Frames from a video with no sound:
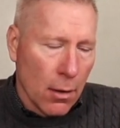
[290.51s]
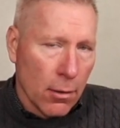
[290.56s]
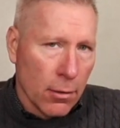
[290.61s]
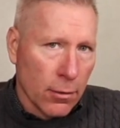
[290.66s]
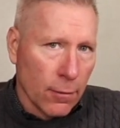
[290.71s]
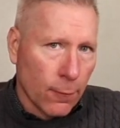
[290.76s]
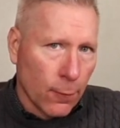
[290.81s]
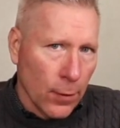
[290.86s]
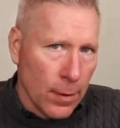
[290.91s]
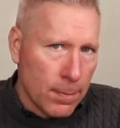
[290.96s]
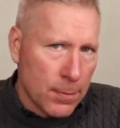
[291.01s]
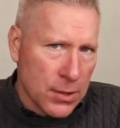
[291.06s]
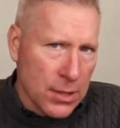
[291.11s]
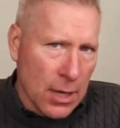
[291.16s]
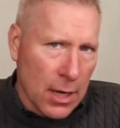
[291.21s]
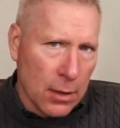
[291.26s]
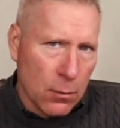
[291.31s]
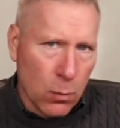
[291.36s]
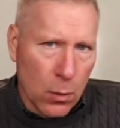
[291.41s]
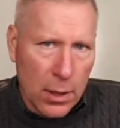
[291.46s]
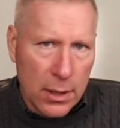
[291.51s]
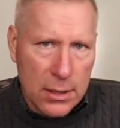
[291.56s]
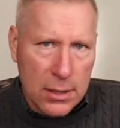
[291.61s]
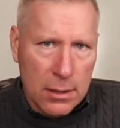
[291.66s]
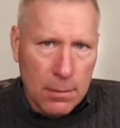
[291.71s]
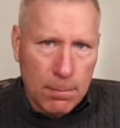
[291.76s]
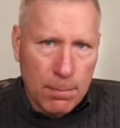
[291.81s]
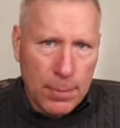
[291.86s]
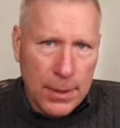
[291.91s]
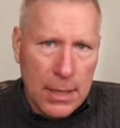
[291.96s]
The flip side was
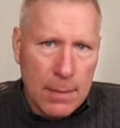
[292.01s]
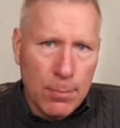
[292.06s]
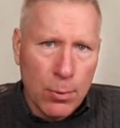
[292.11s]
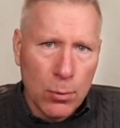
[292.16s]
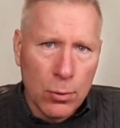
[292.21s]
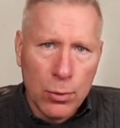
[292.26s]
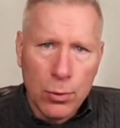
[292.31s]
the people